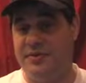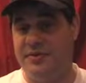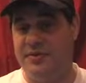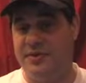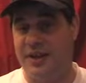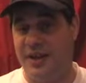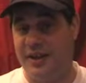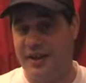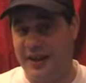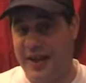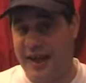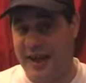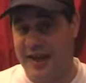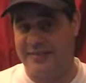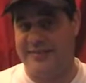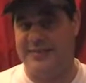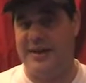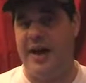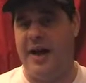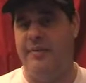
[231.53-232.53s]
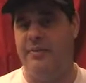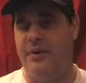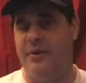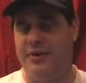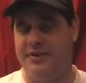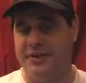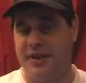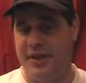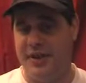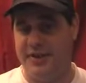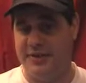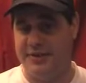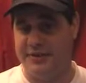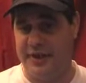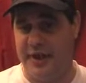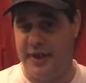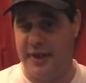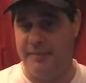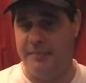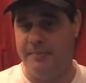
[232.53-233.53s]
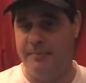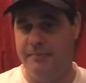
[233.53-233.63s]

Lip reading: The last time I'm going to say this name,